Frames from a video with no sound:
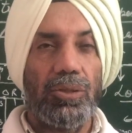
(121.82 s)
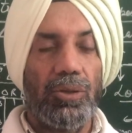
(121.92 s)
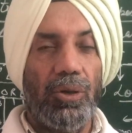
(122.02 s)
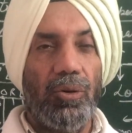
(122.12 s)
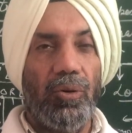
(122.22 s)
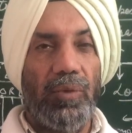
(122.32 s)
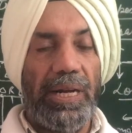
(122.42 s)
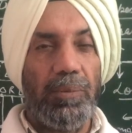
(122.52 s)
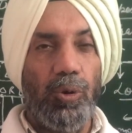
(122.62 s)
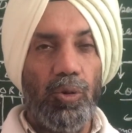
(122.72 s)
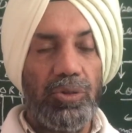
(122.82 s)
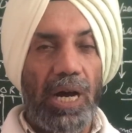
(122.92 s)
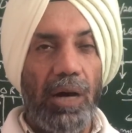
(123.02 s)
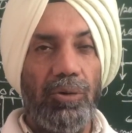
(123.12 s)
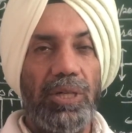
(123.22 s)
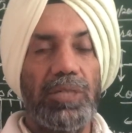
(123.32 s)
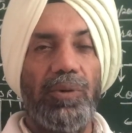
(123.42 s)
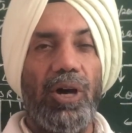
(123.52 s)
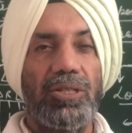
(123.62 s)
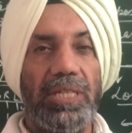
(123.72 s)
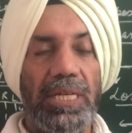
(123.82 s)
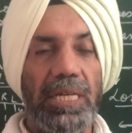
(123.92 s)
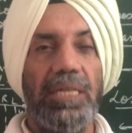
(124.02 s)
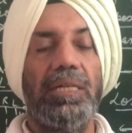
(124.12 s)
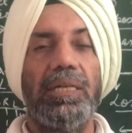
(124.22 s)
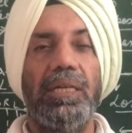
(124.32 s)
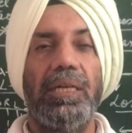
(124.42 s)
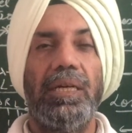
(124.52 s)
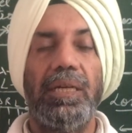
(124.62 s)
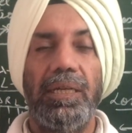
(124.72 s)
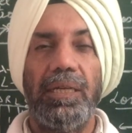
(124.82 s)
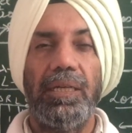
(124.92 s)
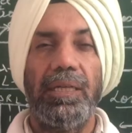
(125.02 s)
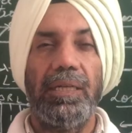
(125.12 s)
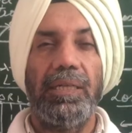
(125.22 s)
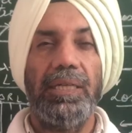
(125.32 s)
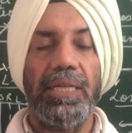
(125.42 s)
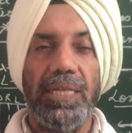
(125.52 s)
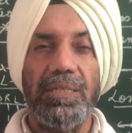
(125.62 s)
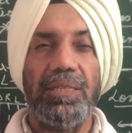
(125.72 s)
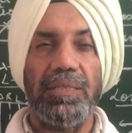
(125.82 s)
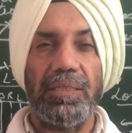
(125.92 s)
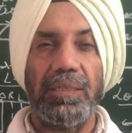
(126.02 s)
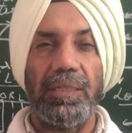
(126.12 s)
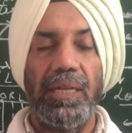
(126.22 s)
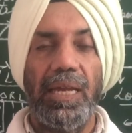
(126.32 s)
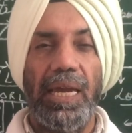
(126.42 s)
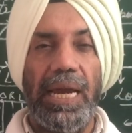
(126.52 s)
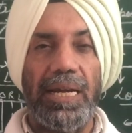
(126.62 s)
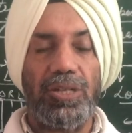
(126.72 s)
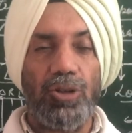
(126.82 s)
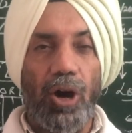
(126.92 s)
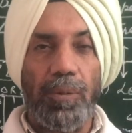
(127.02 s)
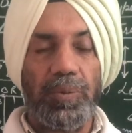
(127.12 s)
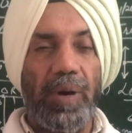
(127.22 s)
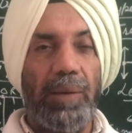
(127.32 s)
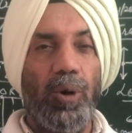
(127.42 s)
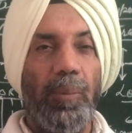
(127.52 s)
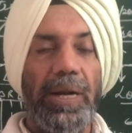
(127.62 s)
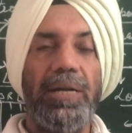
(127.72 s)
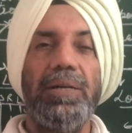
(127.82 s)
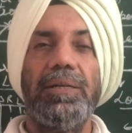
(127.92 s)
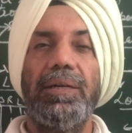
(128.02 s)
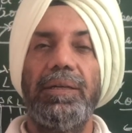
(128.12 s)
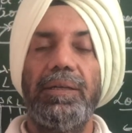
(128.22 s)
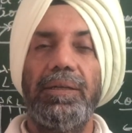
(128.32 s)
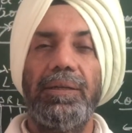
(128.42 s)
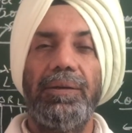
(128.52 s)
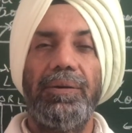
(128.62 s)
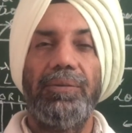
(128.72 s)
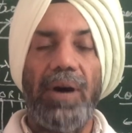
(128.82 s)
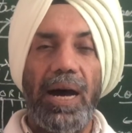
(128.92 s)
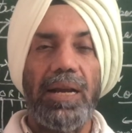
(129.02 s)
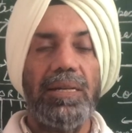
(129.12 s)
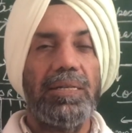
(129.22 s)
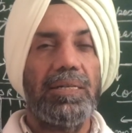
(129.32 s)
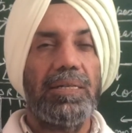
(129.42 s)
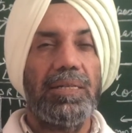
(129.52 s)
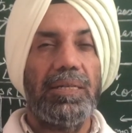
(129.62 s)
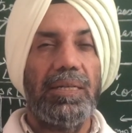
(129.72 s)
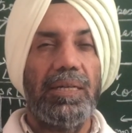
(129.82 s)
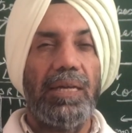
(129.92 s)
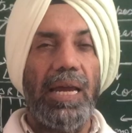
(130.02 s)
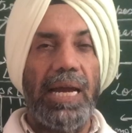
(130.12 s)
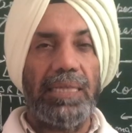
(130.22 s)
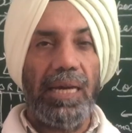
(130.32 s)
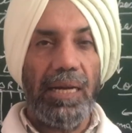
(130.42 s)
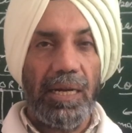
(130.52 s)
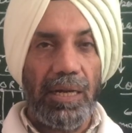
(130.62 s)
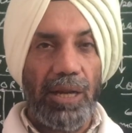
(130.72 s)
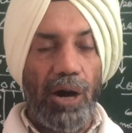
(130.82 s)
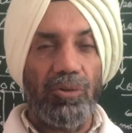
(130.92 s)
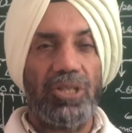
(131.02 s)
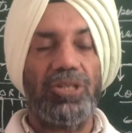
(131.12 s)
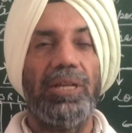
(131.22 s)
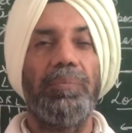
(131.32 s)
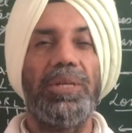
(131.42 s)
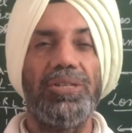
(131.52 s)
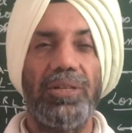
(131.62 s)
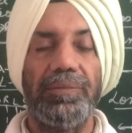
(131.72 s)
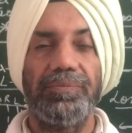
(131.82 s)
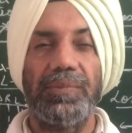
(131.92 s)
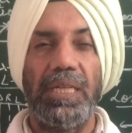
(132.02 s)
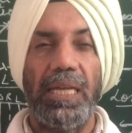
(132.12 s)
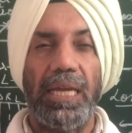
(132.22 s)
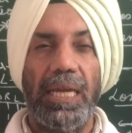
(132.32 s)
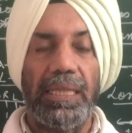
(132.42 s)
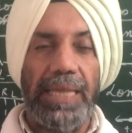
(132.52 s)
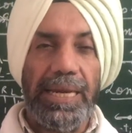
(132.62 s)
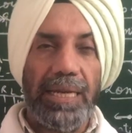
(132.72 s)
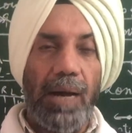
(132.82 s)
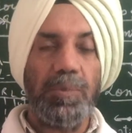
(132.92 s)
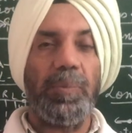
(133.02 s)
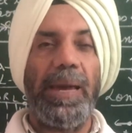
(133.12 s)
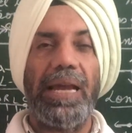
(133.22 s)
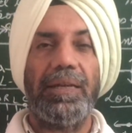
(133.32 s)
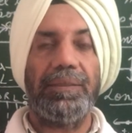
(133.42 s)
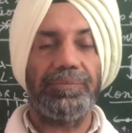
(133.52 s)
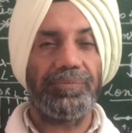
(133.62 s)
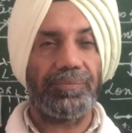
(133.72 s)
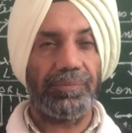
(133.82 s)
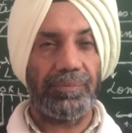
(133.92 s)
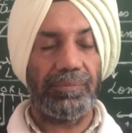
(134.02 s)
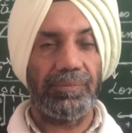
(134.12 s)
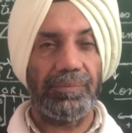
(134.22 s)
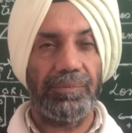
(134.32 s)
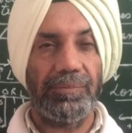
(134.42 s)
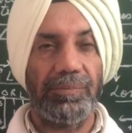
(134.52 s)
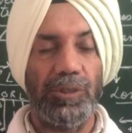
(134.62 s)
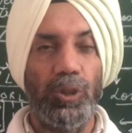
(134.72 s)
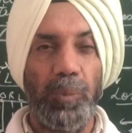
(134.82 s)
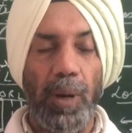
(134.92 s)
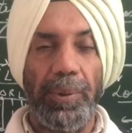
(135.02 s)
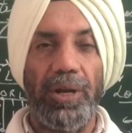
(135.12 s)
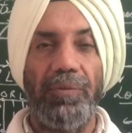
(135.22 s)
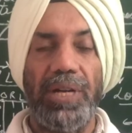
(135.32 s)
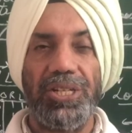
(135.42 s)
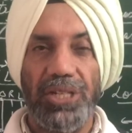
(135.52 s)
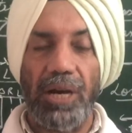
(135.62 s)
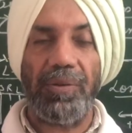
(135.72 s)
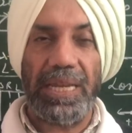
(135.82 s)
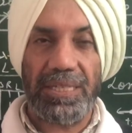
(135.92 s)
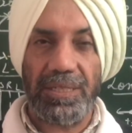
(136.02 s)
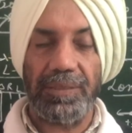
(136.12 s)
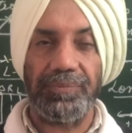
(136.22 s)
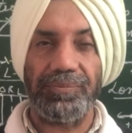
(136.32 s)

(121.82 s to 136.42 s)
So, when it moves down, its velocity decreases and it stops for a moment for at the down extreme position. Then comes back due to property of inertia of rest.